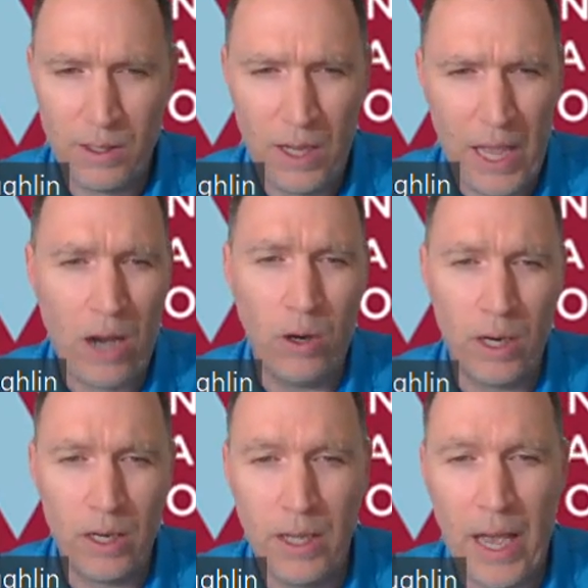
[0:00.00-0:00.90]

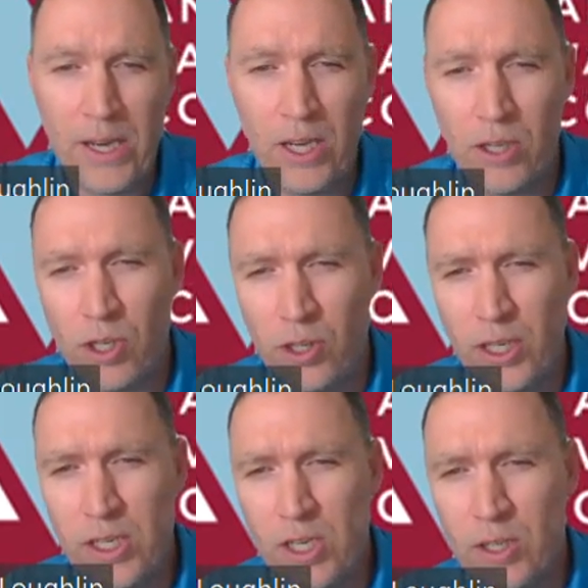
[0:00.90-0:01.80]
And you can turn
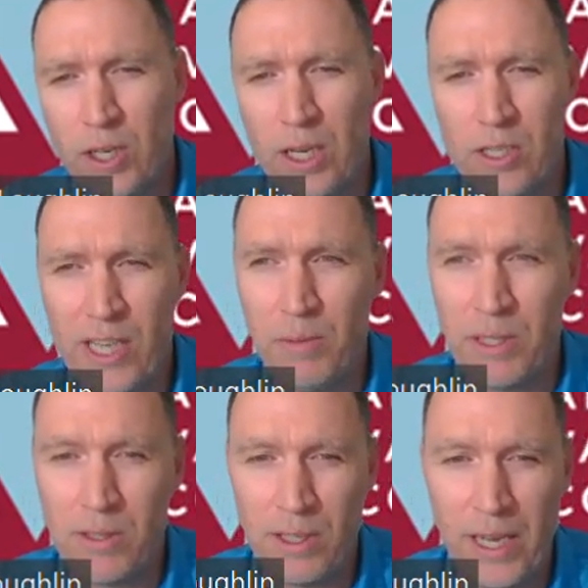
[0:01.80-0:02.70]
in your
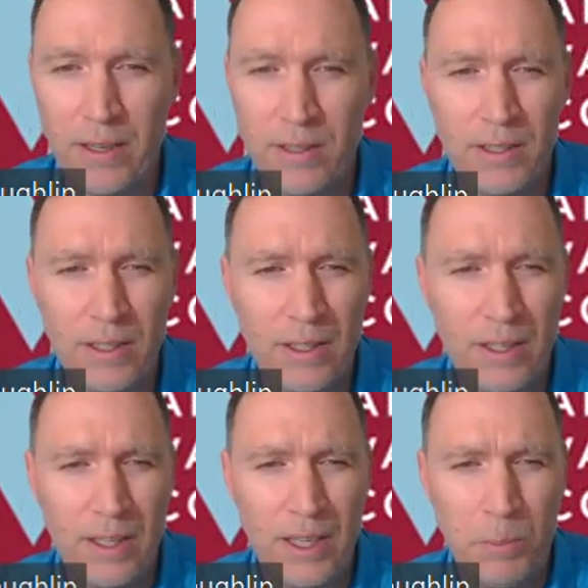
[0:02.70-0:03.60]
assignments late,
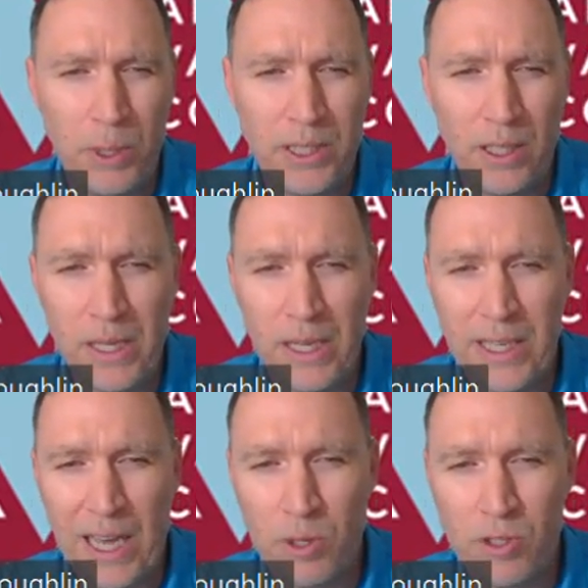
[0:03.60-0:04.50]
but there'll be a
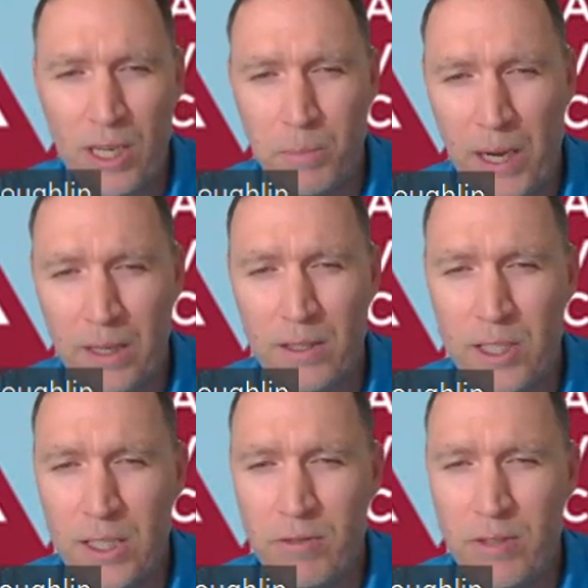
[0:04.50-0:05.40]
10%
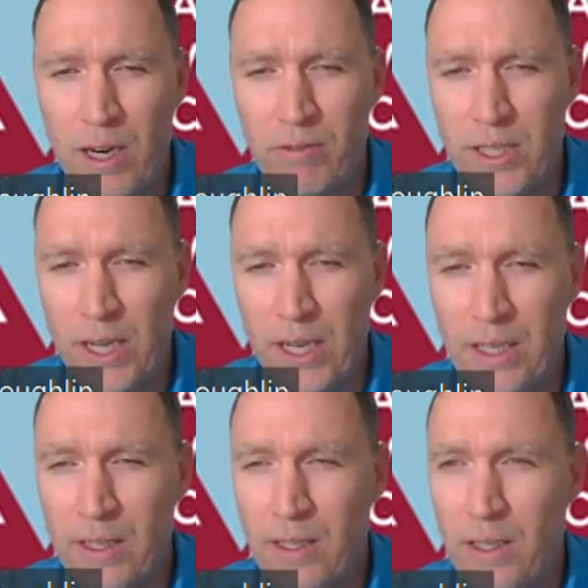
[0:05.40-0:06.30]
penalty for every
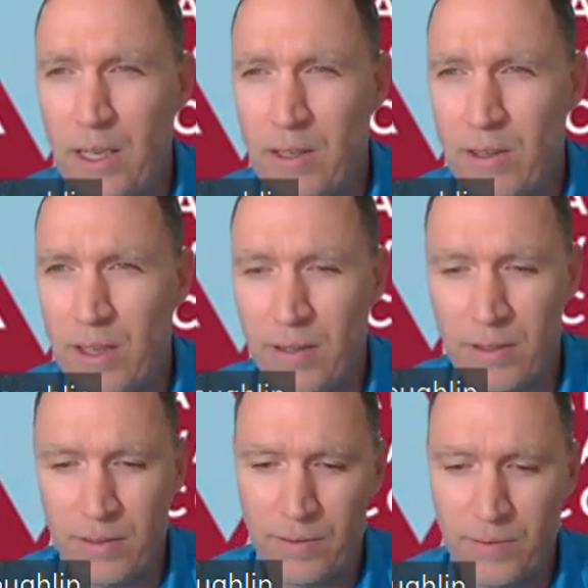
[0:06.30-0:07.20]
day it's
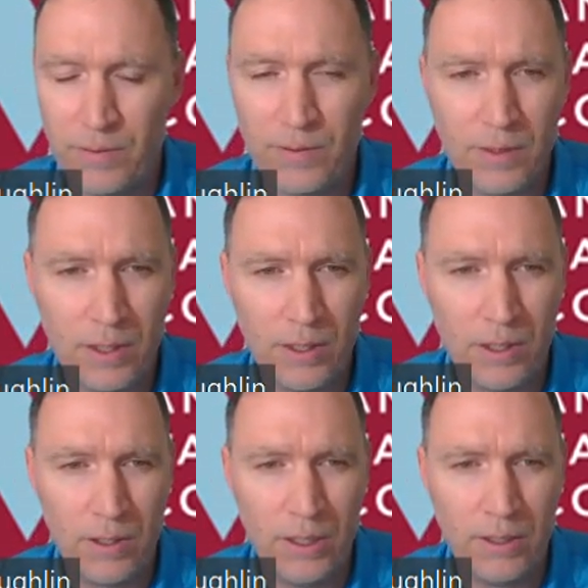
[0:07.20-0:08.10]
late.
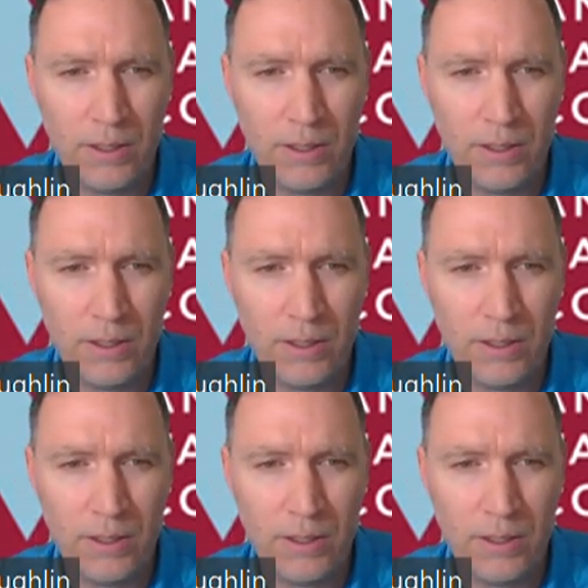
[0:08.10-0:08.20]
Alright.